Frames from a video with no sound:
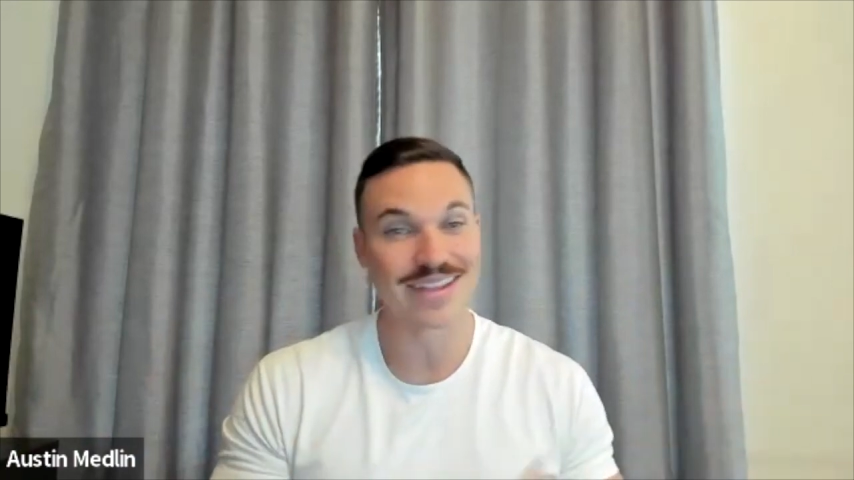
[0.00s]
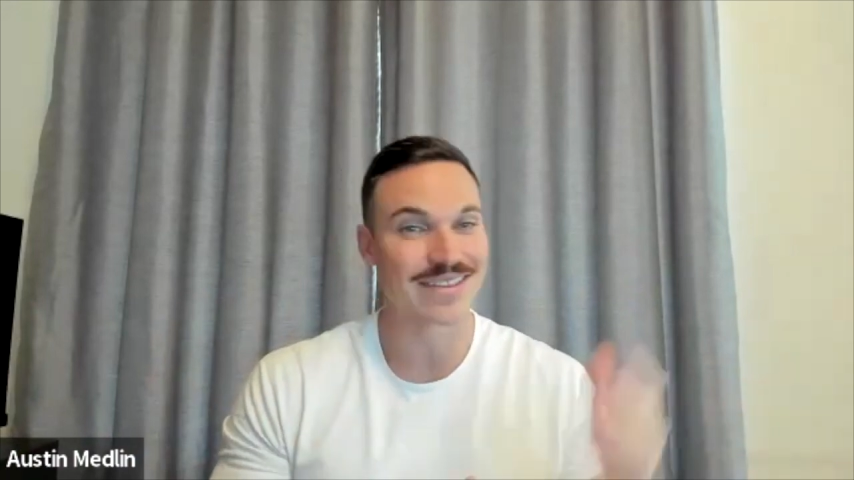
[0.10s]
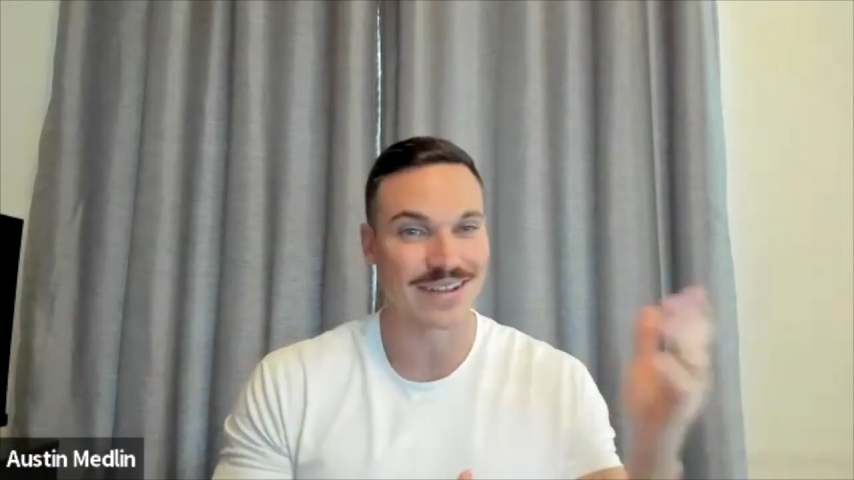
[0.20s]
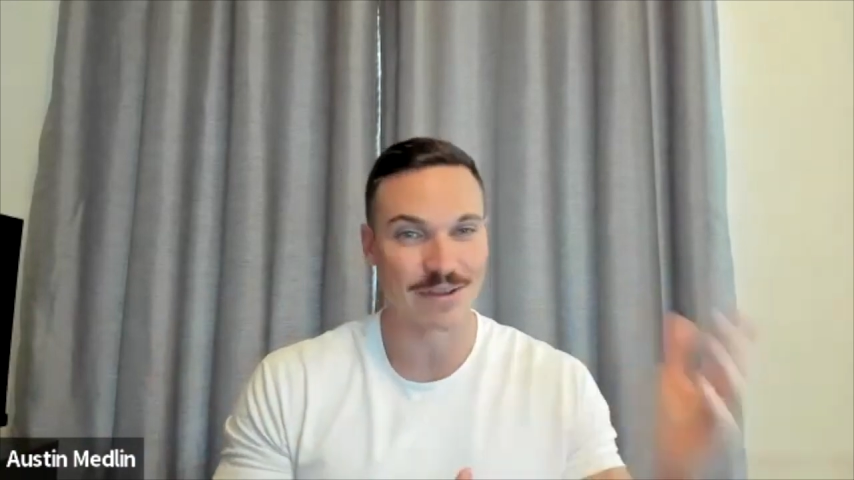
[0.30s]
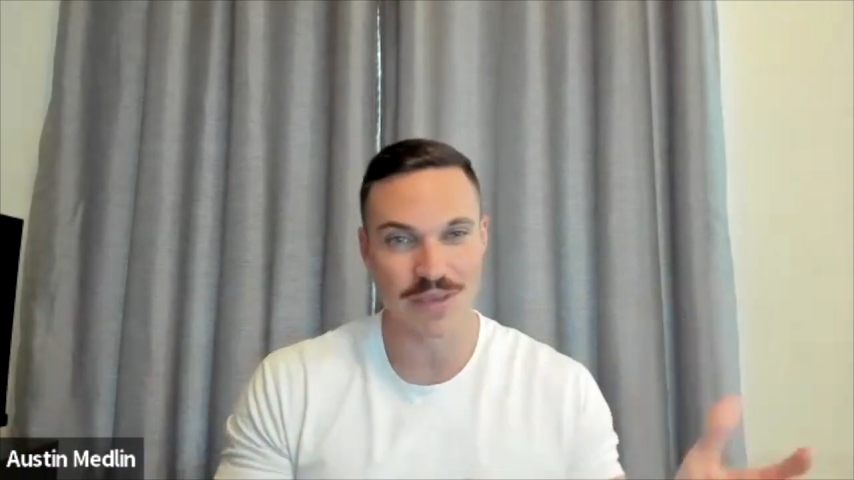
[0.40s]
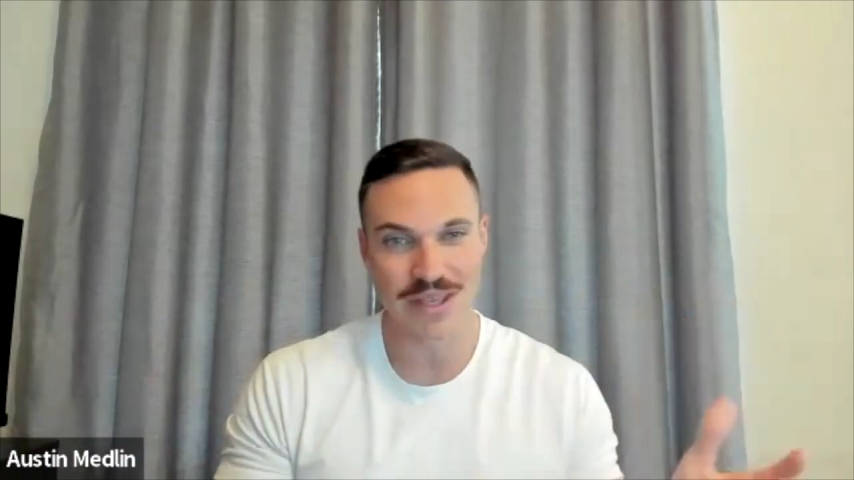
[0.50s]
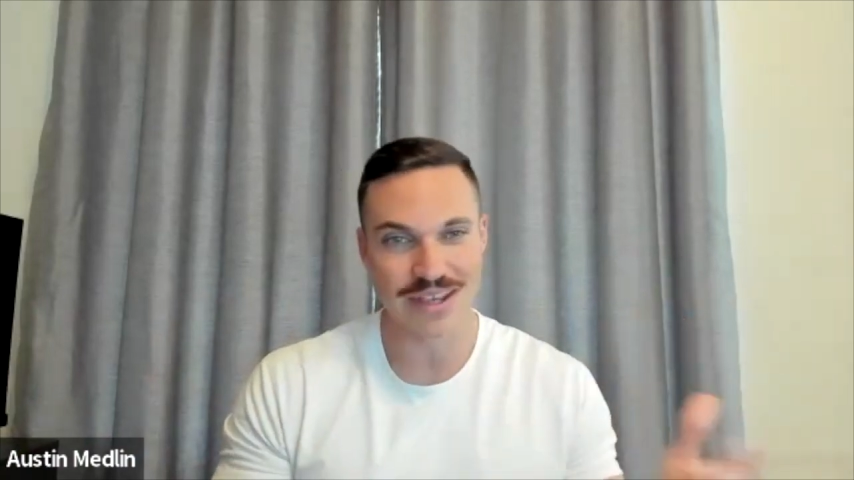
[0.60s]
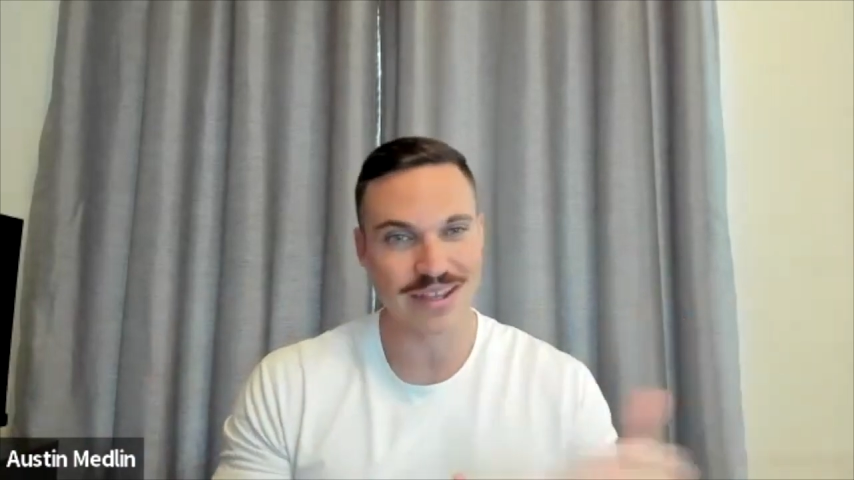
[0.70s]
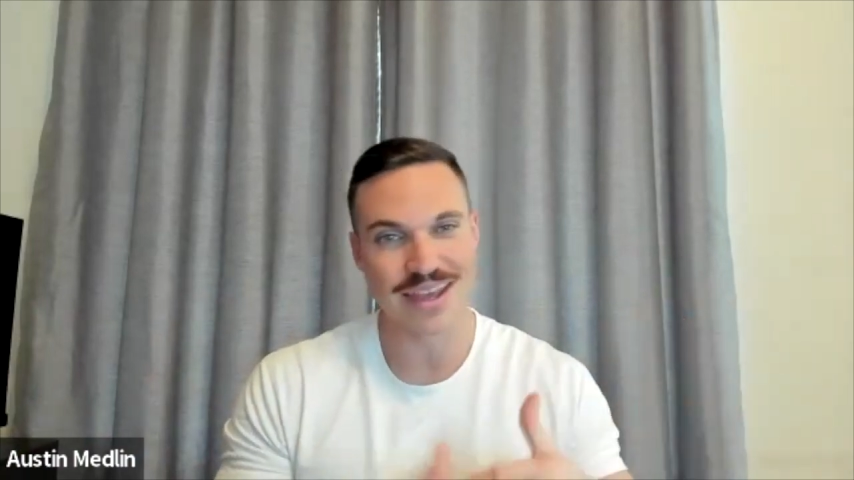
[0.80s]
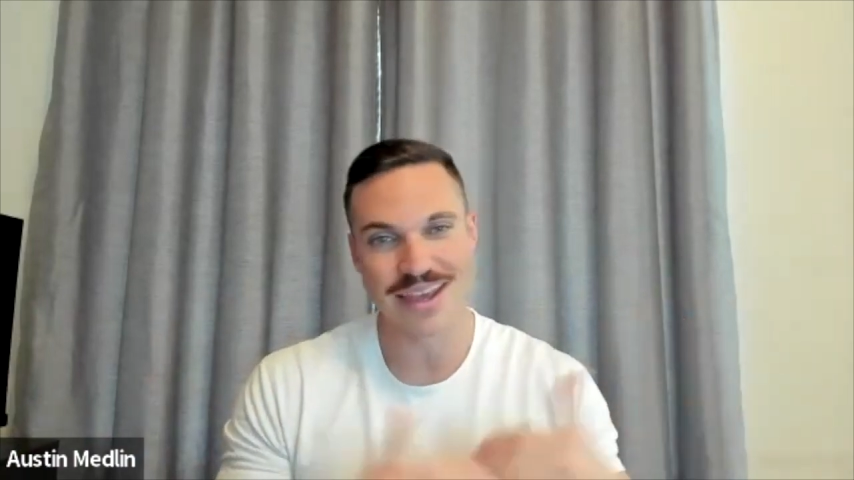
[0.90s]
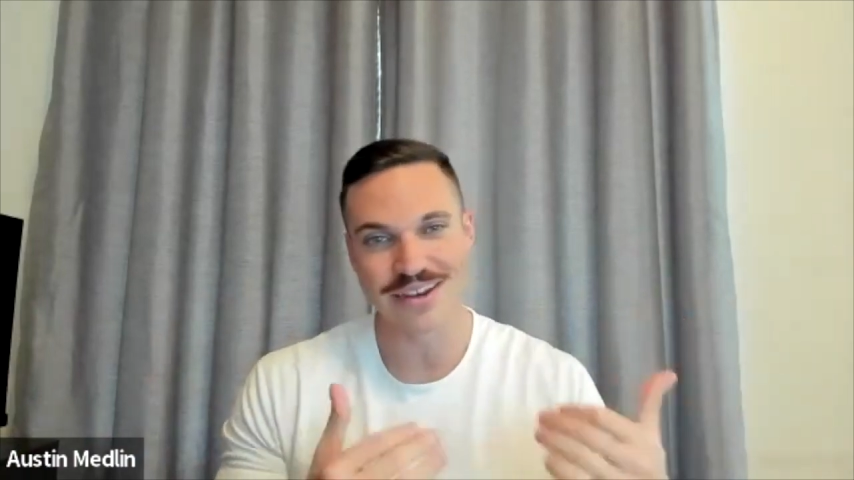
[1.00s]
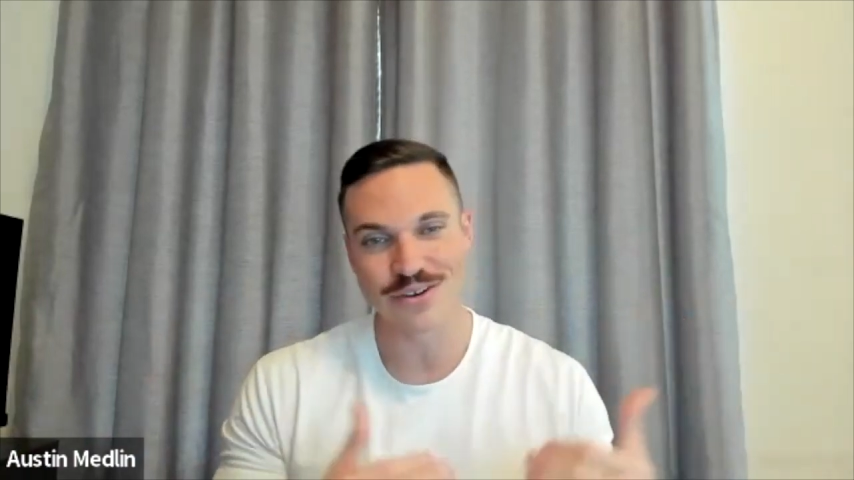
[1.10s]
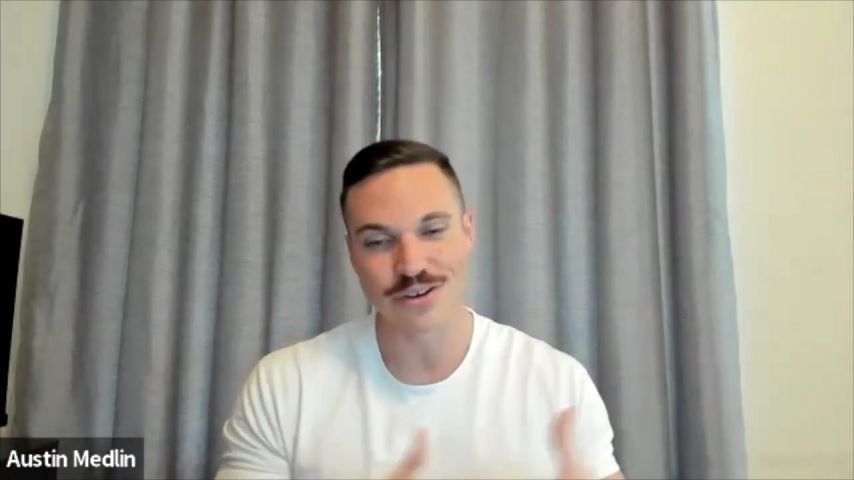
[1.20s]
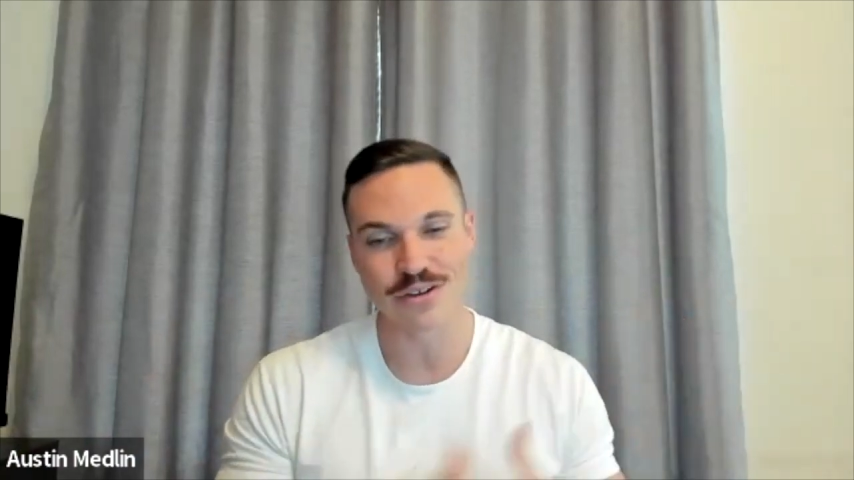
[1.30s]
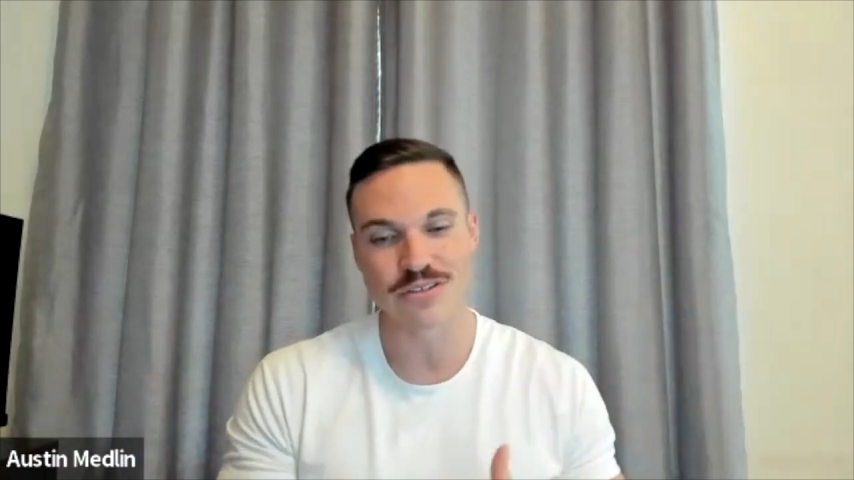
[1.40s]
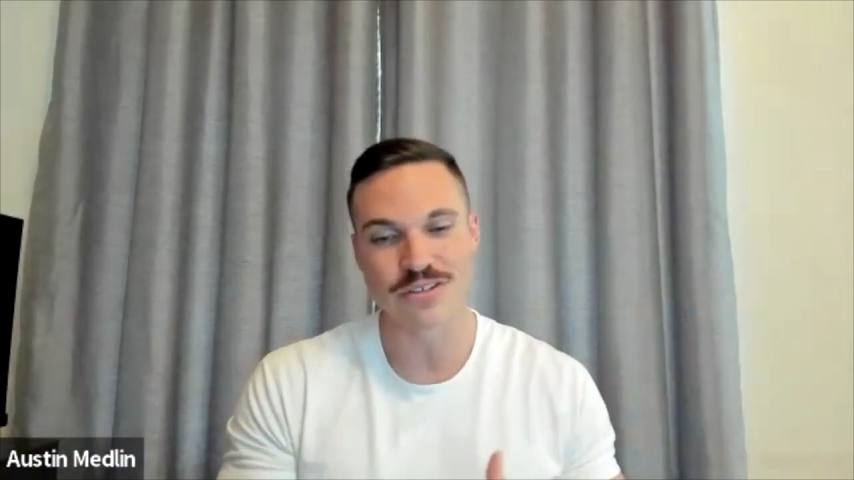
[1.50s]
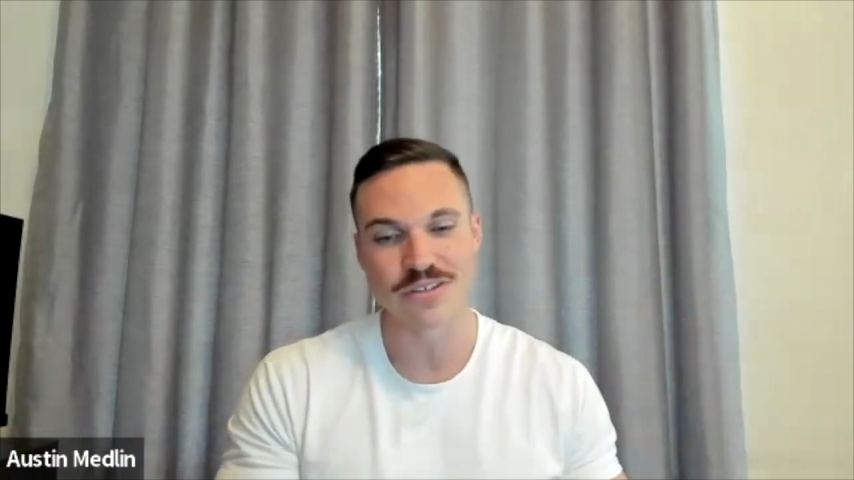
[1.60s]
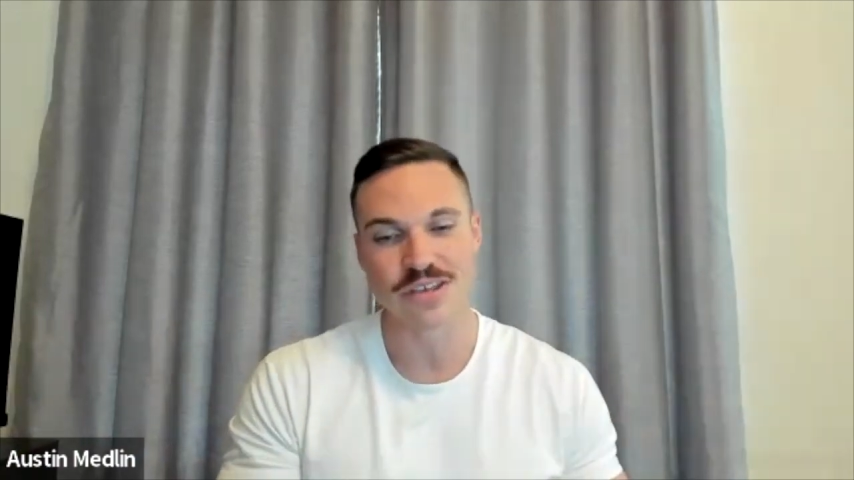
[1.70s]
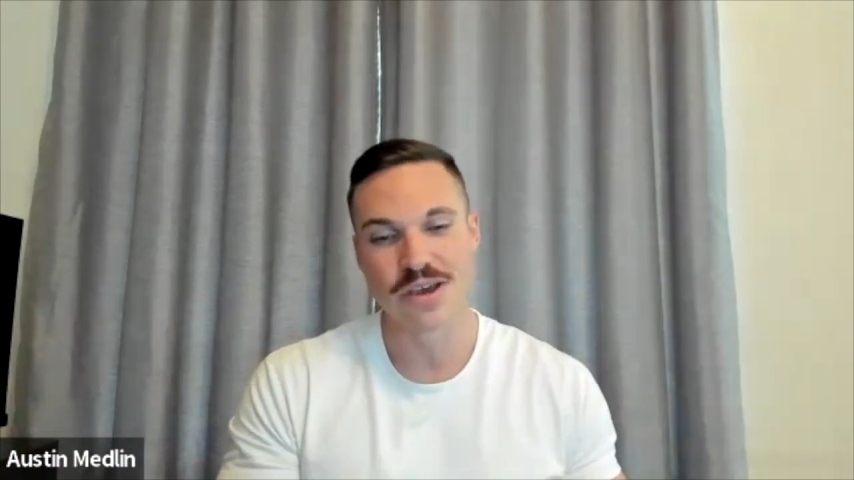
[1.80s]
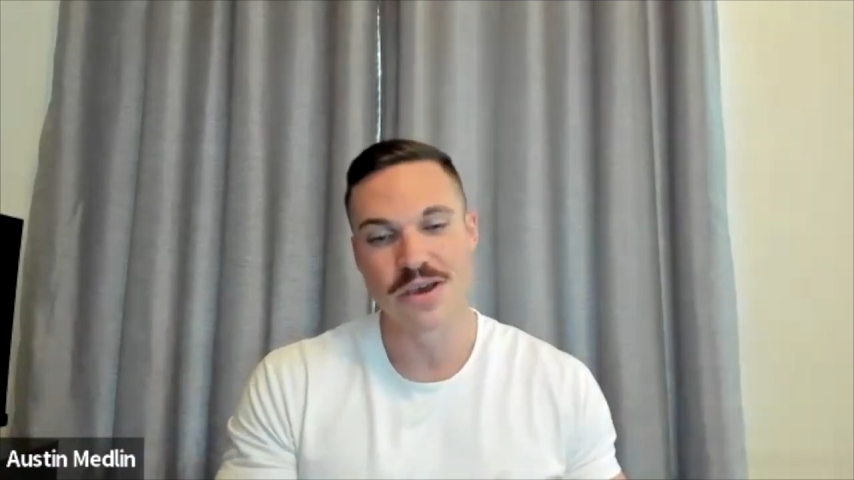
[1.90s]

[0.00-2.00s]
That's like a meeting a day, no closes.